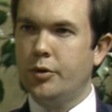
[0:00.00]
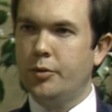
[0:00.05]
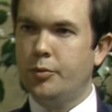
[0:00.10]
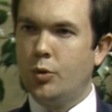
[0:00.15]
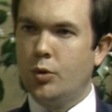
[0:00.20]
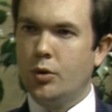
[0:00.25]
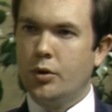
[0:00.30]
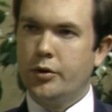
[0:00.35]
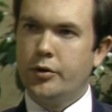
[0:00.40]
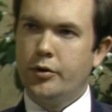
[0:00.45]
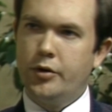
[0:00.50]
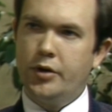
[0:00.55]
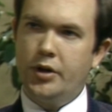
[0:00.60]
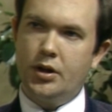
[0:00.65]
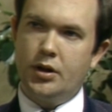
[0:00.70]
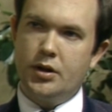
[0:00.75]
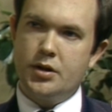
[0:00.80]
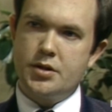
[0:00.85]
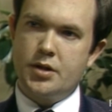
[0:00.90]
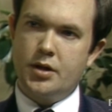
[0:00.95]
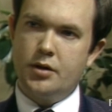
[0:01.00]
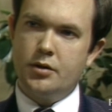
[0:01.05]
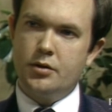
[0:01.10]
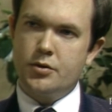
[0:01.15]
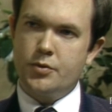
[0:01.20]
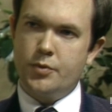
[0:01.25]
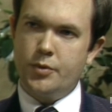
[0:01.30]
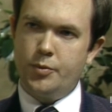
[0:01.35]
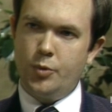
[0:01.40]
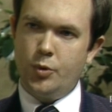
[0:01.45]
report or daily
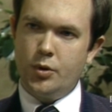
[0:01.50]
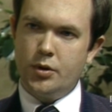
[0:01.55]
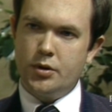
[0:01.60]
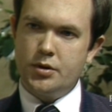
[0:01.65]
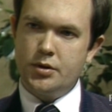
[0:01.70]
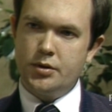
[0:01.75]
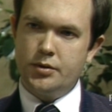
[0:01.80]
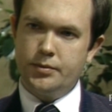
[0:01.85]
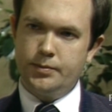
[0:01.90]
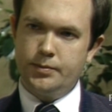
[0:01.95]
sales reports?